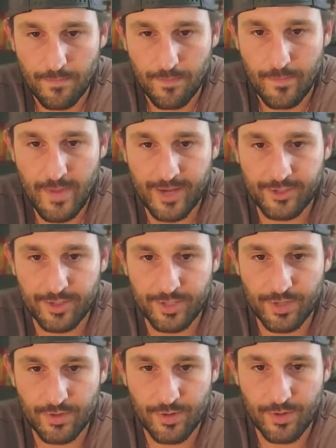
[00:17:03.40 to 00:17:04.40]
The mansions
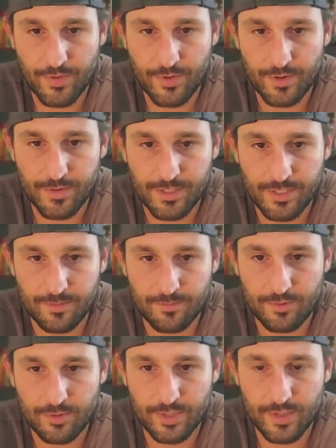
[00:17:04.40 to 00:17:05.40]
on earth are the
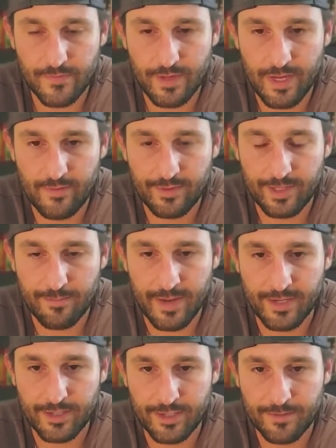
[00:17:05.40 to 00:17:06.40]
symbols of the heavenly
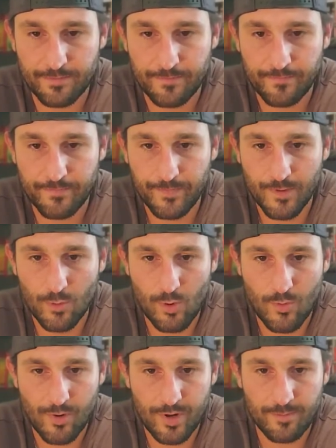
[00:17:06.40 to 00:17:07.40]
mansion.
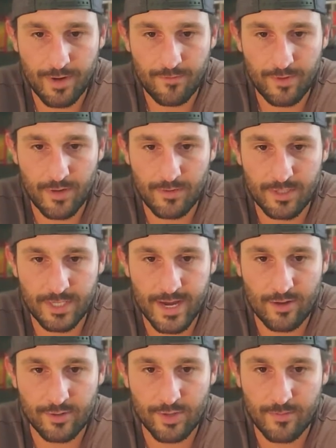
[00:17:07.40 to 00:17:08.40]
Quote, In my Father's
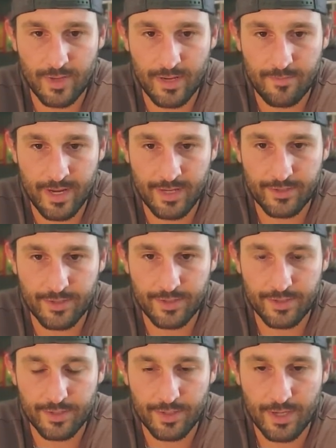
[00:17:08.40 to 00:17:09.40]
house are many
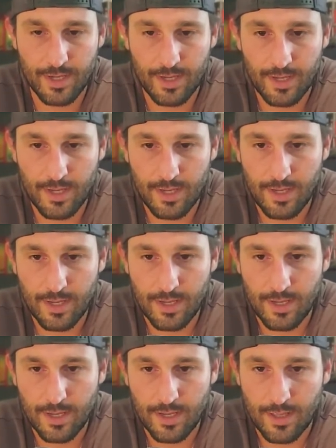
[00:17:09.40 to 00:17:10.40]
mansions.
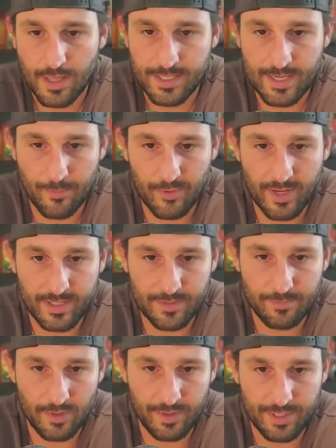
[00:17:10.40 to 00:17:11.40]
The temple as
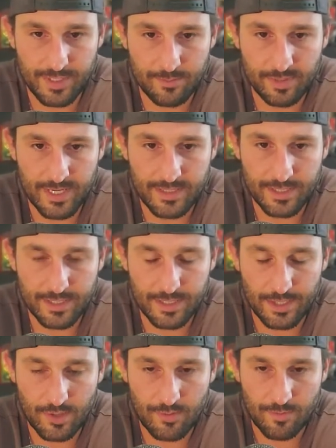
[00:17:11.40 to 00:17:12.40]
the building symbolizes the
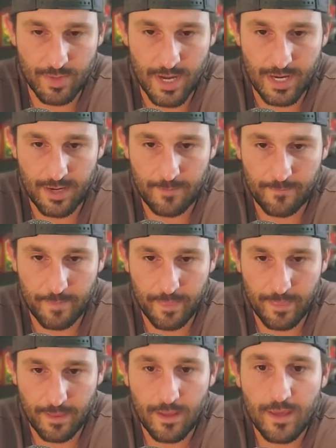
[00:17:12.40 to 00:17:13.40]
human body.
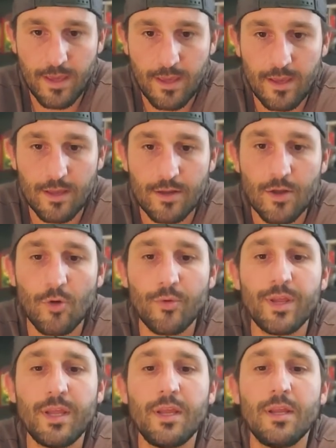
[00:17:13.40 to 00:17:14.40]
Ye know
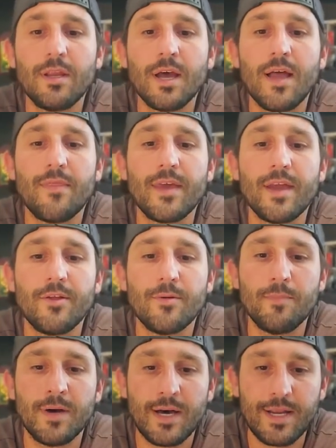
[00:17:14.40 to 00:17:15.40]
ye not that your
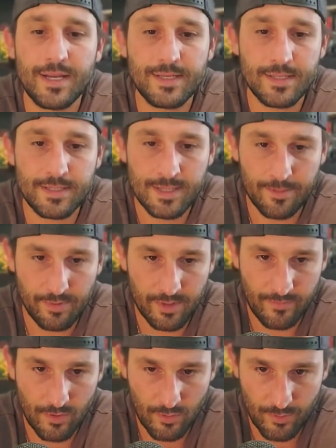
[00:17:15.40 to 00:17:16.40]
body is the temple
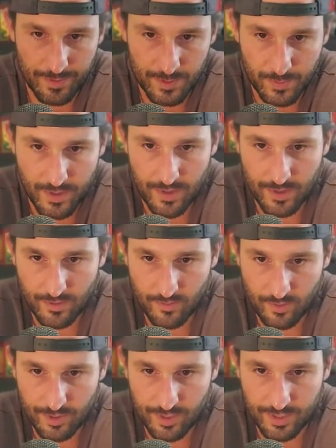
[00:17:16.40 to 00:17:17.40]
of the Holy Spirit,
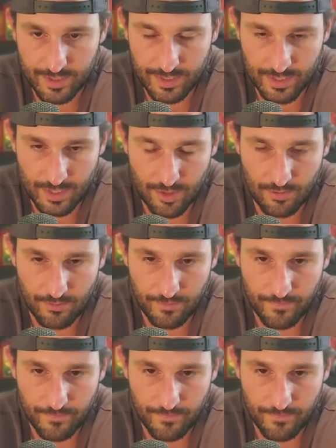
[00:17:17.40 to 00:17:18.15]
which is in you.